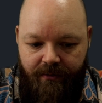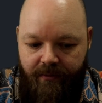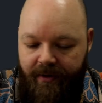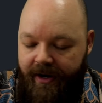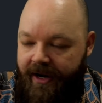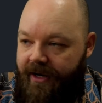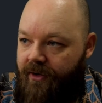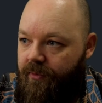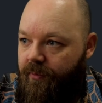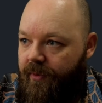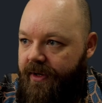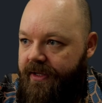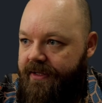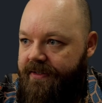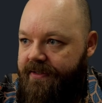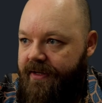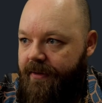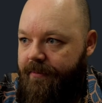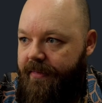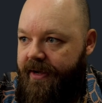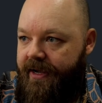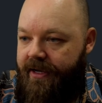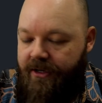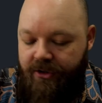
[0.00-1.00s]
right, with
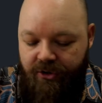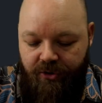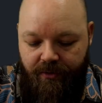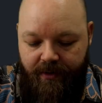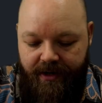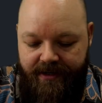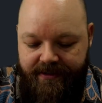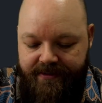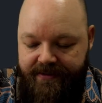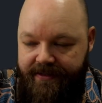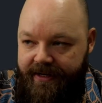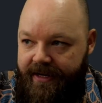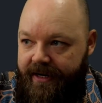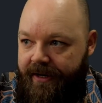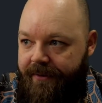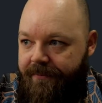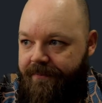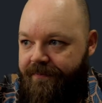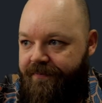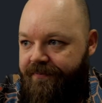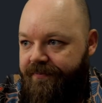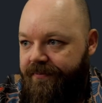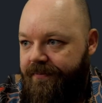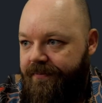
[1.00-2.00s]
some interesting